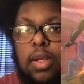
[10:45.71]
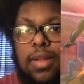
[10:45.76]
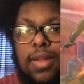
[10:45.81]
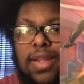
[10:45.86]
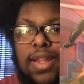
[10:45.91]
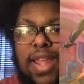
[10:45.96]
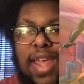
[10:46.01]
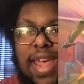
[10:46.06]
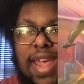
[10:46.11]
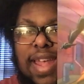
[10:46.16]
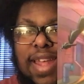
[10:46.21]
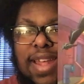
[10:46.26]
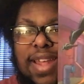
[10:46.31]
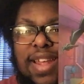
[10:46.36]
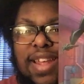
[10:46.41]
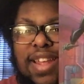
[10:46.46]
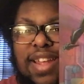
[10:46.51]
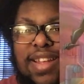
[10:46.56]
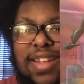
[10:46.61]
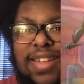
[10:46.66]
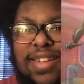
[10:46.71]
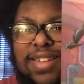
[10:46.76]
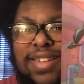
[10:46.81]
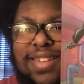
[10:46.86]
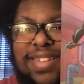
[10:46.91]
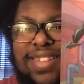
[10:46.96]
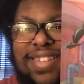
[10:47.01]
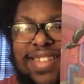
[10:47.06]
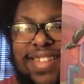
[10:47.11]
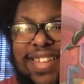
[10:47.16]
Look at that.
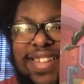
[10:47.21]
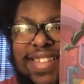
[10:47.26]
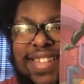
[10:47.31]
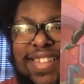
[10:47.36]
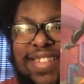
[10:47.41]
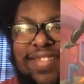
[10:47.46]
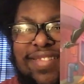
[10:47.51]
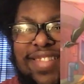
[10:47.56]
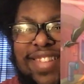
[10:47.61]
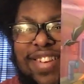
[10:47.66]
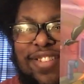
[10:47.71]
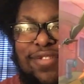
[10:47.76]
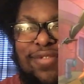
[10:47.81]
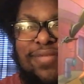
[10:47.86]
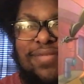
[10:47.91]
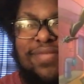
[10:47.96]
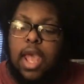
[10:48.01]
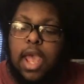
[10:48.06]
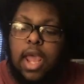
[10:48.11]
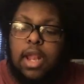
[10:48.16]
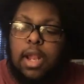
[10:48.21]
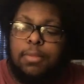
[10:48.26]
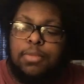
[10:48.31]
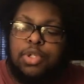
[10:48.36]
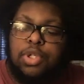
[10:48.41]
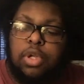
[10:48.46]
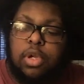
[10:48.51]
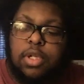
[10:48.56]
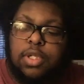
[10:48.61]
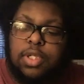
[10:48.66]
It's so dope. And I'm
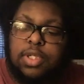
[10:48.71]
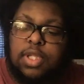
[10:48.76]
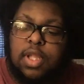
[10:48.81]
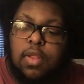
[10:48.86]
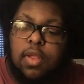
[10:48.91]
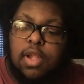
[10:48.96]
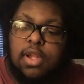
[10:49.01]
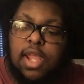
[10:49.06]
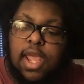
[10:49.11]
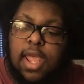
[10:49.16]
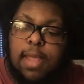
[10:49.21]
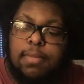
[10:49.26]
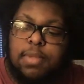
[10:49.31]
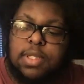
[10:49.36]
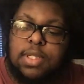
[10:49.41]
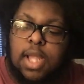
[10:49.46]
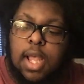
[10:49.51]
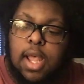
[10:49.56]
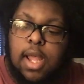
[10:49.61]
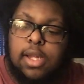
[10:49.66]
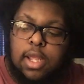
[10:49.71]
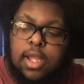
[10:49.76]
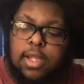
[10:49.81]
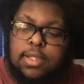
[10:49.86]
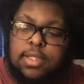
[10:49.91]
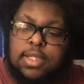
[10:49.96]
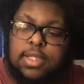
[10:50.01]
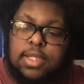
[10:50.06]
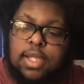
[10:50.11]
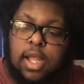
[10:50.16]
sure it's still on Amazon
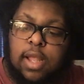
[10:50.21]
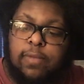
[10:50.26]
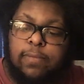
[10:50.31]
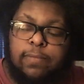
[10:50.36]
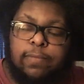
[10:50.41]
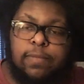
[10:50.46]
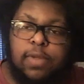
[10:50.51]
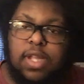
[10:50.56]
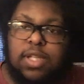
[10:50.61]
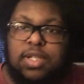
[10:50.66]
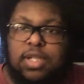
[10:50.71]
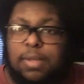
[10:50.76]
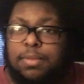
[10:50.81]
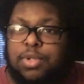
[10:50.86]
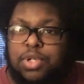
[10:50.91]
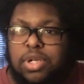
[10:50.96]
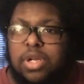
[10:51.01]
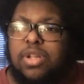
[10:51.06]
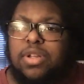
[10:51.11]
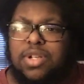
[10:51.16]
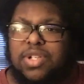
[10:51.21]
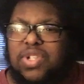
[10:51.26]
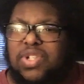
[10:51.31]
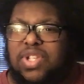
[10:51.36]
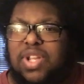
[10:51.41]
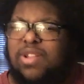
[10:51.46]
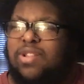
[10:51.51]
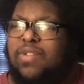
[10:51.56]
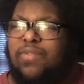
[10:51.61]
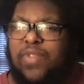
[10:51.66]
and stuff. It's I'm sure it's
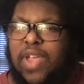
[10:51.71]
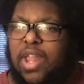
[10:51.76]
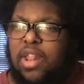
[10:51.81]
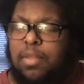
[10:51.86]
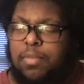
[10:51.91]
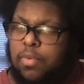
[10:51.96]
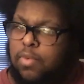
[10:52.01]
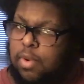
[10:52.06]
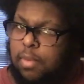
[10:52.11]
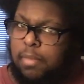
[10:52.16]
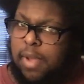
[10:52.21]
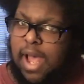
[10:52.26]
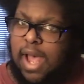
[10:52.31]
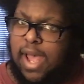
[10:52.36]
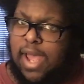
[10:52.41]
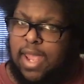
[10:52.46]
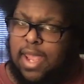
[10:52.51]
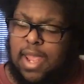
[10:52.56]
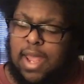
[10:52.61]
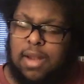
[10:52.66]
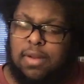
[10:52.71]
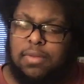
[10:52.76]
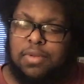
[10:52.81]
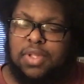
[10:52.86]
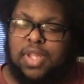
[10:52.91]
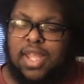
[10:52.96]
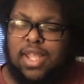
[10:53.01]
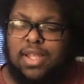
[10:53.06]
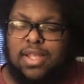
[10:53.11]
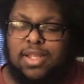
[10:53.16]
still available to buy. I don't
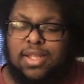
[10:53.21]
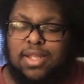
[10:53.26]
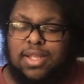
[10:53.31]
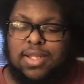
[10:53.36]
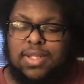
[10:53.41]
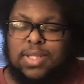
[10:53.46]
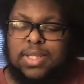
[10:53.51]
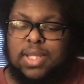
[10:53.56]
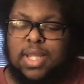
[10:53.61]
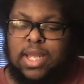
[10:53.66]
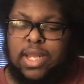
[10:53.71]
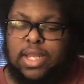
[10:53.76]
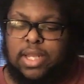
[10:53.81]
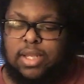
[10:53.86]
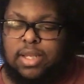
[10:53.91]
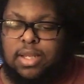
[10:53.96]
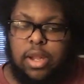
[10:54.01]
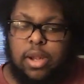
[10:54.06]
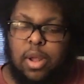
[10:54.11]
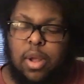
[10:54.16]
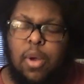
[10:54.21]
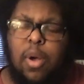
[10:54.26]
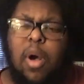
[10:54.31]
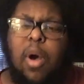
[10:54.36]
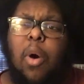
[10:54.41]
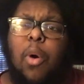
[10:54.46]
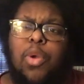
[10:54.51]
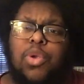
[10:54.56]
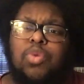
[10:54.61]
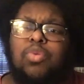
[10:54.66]
think it's like, you know,
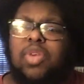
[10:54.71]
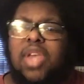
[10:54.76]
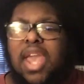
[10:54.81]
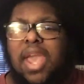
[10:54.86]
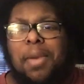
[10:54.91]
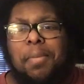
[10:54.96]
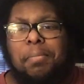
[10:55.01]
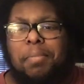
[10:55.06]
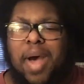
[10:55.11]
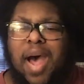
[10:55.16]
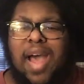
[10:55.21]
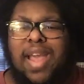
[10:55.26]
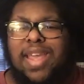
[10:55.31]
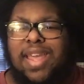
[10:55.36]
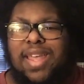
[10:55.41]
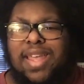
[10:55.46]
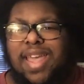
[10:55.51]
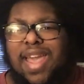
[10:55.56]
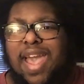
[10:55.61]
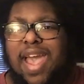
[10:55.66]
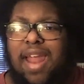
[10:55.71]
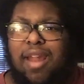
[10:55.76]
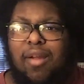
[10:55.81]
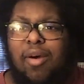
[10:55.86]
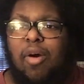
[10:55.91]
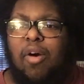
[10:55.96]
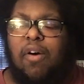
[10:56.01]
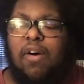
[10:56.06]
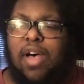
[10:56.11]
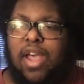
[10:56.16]
oh, you can't buy it at
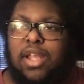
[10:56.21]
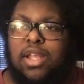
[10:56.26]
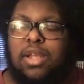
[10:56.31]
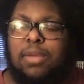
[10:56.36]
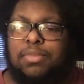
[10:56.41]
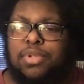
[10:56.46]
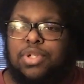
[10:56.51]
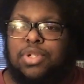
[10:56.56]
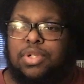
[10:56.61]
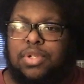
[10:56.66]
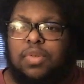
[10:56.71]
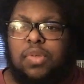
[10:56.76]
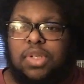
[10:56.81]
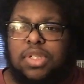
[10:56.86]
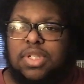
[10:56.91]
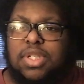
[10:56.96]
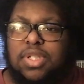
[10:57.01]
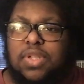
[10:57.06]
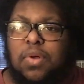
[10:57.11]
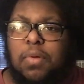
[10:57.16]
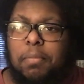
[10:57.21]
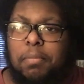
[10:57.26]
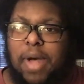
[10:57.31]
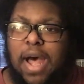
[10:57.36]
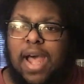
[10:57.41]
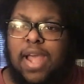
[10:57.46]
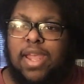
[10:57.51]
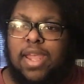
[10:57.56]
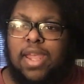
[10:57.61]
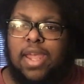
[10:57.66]
all. Like, I'm sure you can still
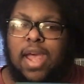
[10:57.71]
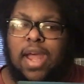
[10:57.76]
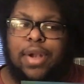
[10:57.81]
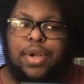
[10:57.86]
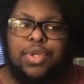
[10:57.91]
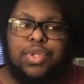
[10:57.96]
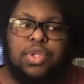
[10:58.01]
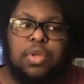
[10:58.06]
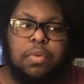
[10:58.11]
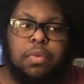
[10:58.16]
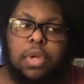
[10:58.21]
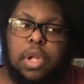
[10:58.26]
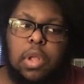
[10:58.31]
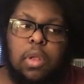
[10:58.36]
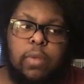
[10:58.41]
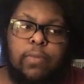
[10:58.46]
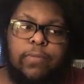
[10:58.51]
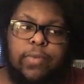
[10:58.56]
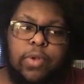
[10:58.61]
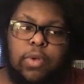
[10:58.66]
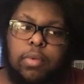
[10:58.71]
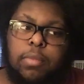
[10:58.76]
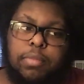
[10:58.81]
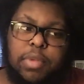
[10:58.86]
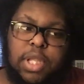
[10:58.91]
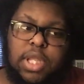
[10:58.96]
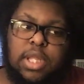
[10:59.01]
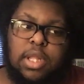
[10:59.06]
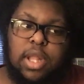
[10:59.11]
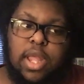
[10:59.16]
buy it. I just don't know if it'll
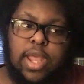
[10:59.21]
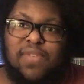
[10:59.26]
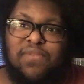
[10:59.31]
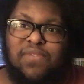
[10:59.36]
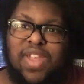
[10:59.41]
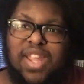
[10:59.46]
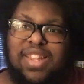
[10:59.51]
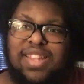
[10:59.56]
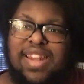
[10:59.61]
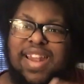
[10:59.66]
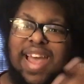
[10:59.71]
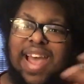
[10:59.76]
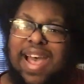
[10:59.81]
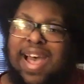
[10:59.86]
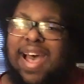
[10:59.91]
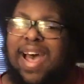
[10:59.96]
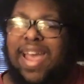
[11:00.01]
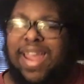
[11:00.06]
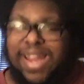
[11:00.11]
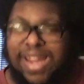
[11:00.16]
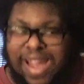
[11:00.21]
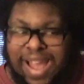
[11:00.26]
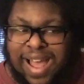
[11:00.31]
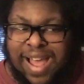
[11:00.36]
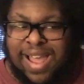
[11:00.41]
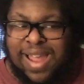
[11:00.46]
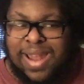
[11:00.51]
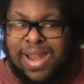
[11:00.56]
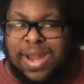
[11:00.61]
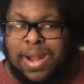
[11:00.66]
be like thing that I
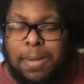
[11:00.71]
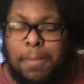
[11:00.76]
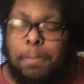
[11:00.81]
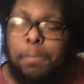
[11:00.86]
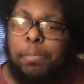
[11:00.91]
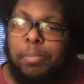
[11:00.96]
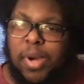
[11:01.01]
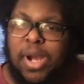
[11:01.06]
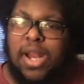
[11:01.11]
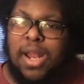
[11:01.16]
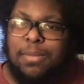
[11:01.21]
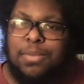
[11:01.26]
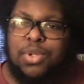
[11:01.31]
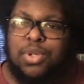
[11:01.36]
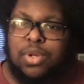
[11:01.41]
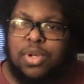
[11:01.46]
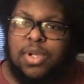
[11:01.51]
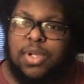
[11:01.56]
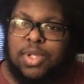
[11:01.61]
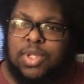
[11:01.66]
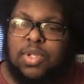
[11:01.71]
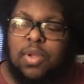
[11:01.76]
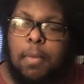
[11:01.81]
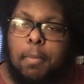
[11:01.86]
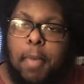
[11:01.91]
got, but I'm sure you can still